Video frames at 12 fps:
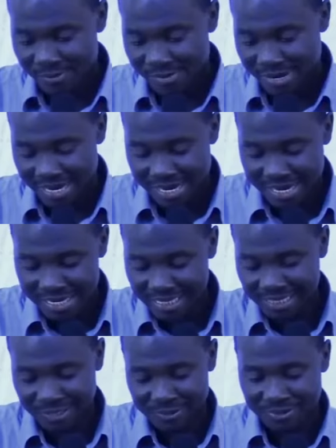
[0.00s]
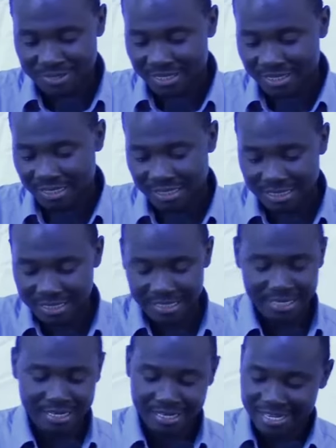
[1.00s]
hands on the seat.
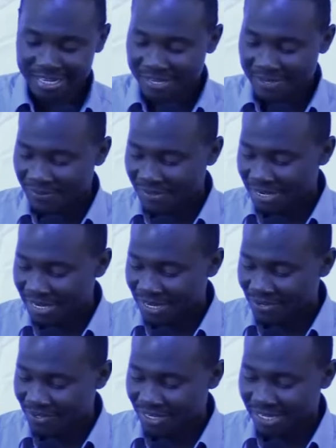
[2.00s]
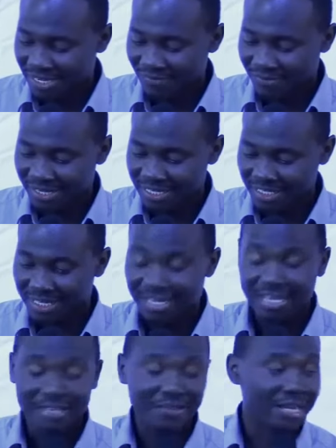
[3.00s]
Then I check if it is,
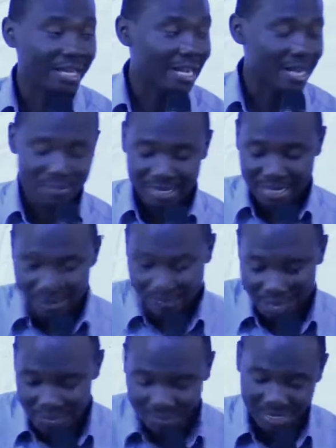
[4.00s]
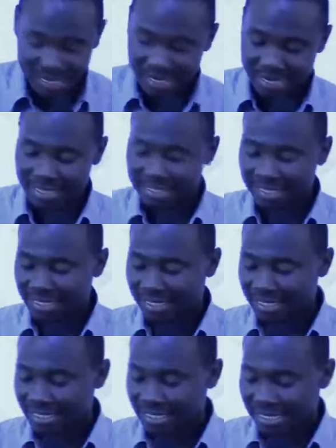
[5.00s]
then I come and I wipe here and I see it
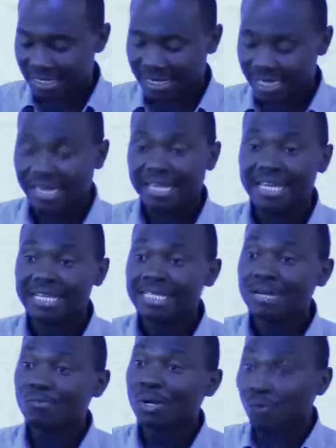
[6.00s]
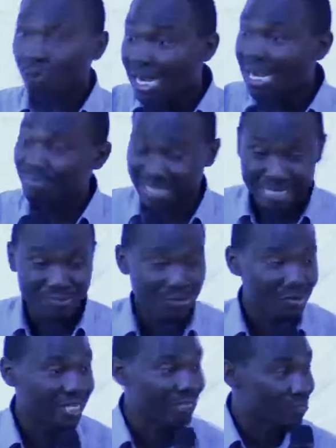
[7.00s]
is clean. Someone woke up in the
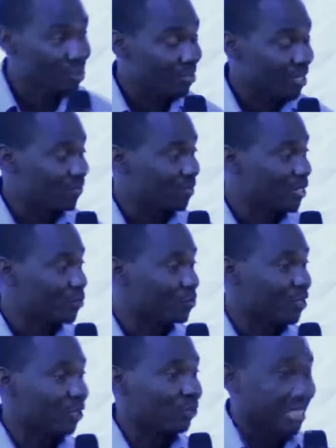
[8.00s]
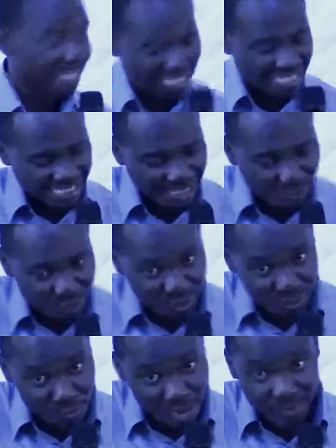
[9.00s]
morning purposefully to make sure that that seat, when
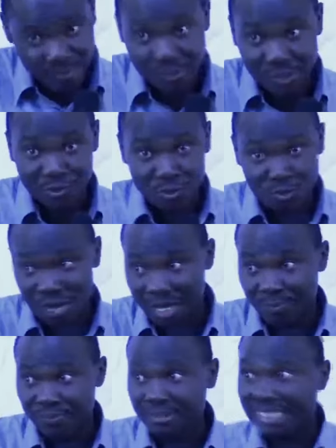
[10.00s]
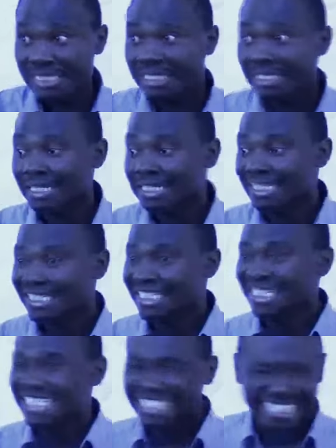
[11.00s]
you wipe, when you swipe,
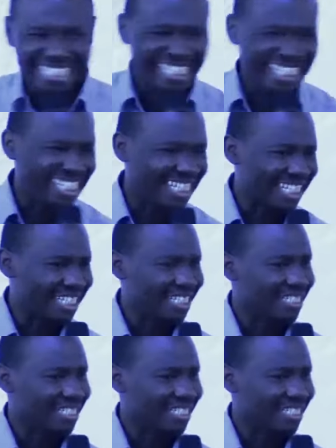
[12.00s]
it is clean.